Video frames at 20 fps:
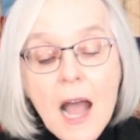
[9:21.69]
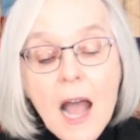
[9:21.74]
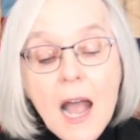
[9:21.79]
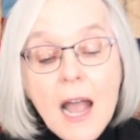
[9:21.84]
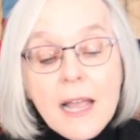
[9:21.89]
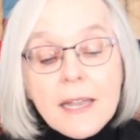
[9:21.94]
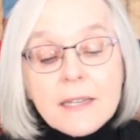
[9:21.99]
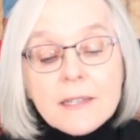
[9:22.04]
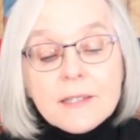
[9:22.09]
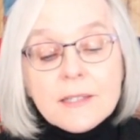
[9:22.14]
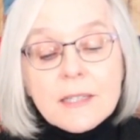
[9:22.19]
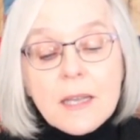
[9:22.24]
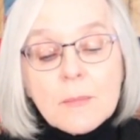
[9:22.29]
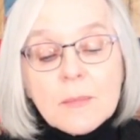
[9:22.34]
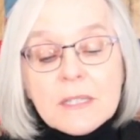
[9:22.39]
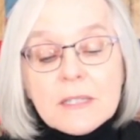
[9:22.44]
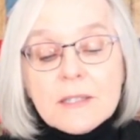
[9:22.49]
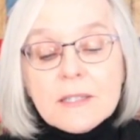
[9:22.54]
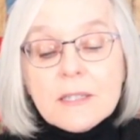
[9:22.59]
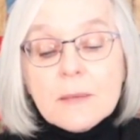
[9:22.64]
Ina
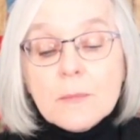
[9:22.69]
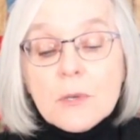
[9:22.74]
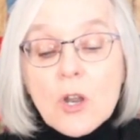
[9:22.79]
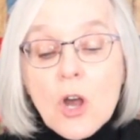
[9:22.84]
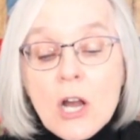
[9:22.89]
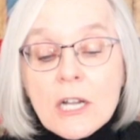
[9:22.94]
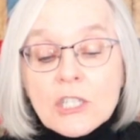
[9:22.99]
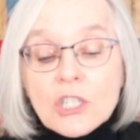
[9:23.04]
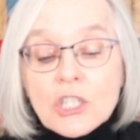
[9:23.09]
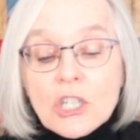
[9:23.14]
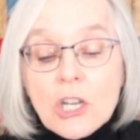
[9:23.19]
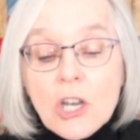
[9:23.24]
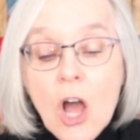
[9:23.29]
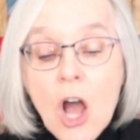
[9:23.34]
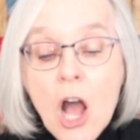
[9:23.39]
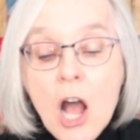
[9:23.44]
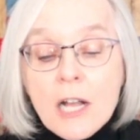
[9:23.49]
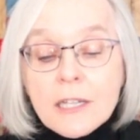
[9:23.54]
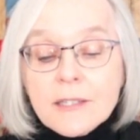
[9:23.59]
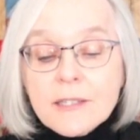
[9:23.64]
summons some
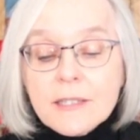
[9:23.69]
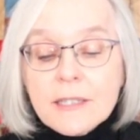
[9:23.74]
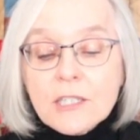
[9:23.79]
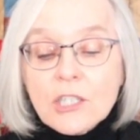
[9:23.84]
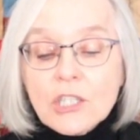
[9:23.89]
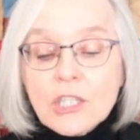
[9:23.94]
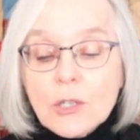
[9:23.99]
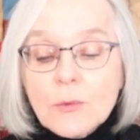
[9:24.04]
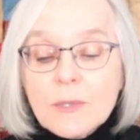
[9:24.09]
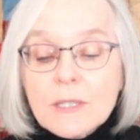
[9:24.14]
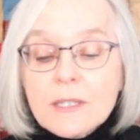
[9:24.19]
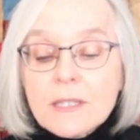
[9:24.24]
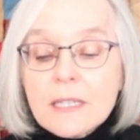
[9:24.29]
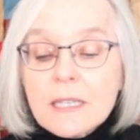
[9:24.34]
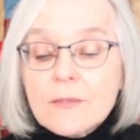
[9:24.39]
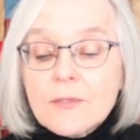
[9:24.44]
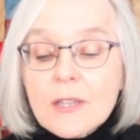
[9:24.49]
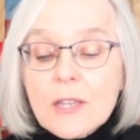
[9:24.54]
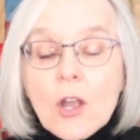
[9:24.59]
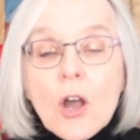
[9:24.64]
nonchalance as she
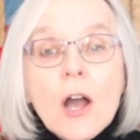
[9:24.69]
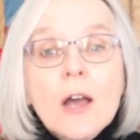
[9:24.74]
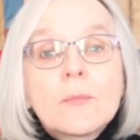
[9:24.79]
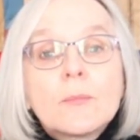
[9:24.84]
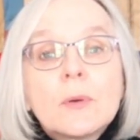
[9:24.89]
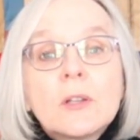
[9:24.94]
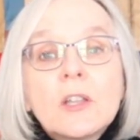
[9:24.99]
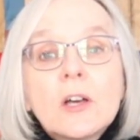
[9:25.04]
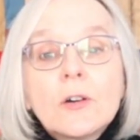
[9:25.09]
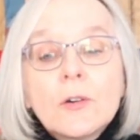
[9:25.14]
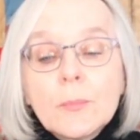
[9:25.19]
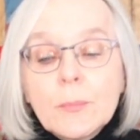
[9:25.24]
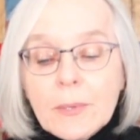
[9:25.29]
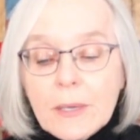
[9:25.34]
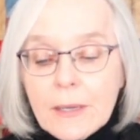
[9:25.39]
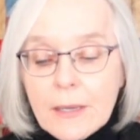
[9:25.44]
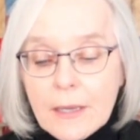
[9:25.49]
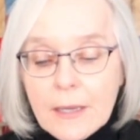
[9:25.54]
receives the envelope,